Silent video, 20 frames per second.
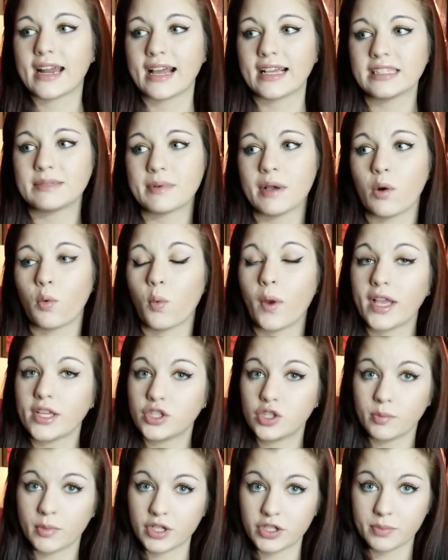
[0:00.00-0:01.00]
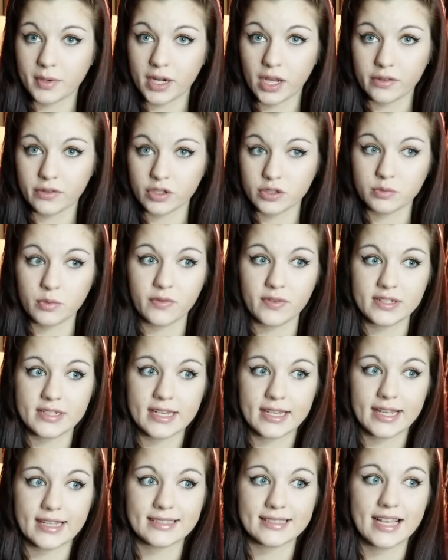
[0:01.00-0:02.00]
I spent way too much money on those movie
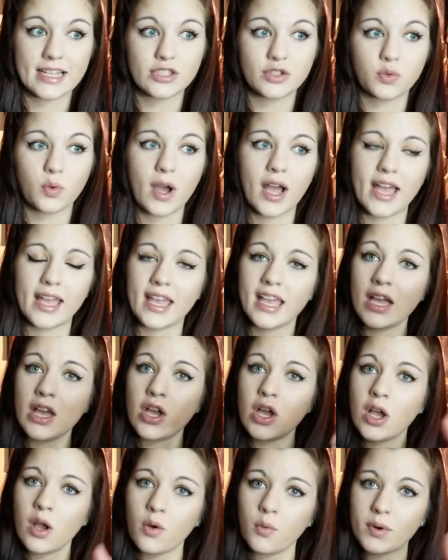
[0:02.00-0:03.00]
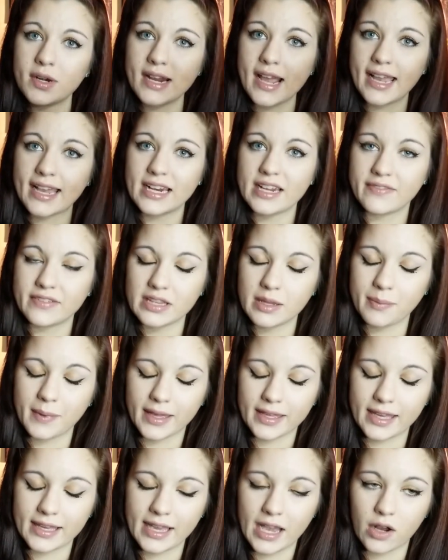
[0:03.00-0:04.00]
tickets, hence why we're negative in the
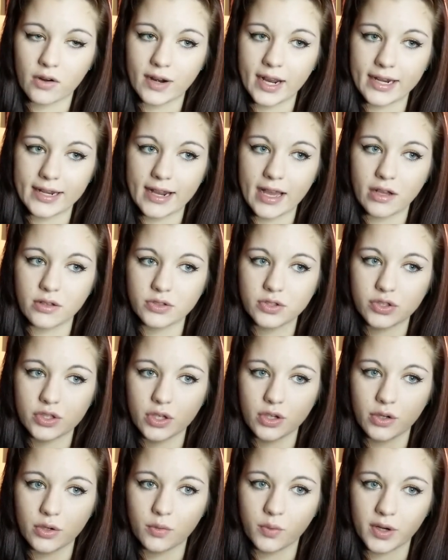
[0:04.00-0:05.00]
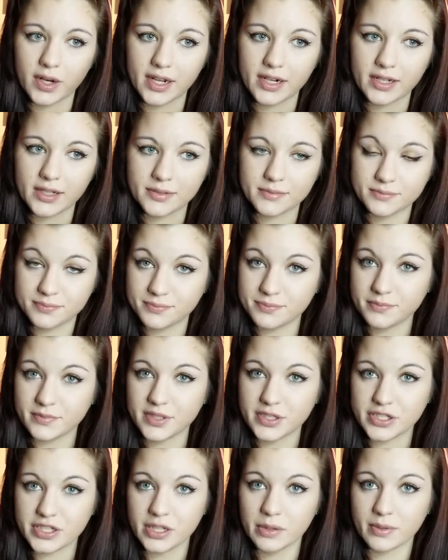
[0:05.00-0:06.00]
bank account right now, so we're going to
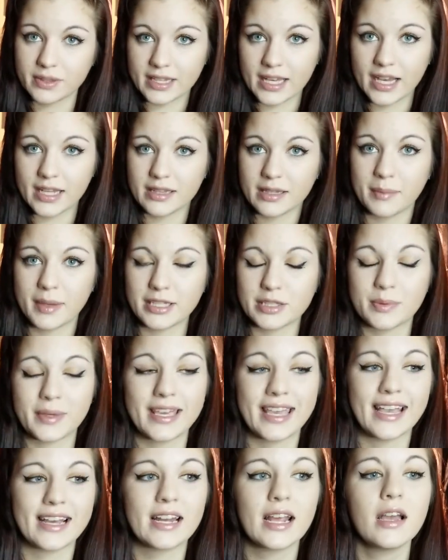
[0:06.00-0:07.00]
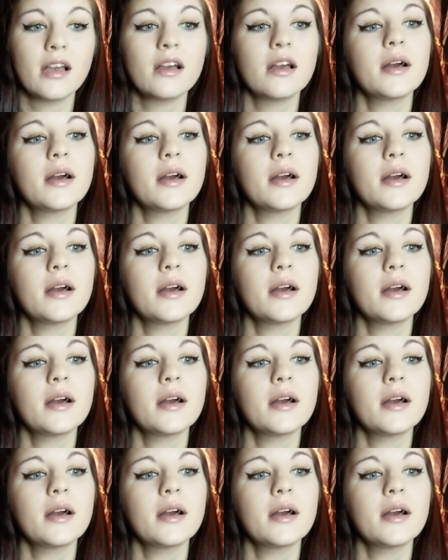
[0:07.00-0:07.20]
deal with that the best we can.